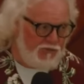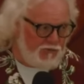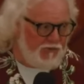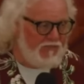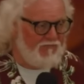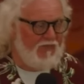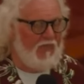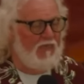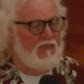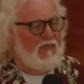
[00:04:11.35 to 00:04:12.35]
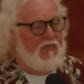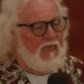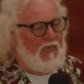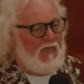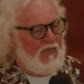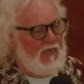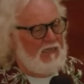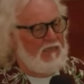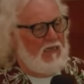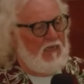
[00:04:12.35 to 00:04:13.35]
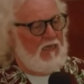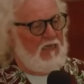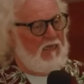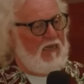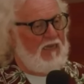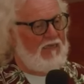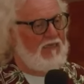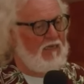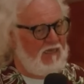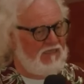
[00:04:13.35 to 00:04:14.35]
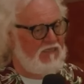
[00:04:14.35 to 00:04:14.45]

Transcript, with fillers: doing that. And uh, I can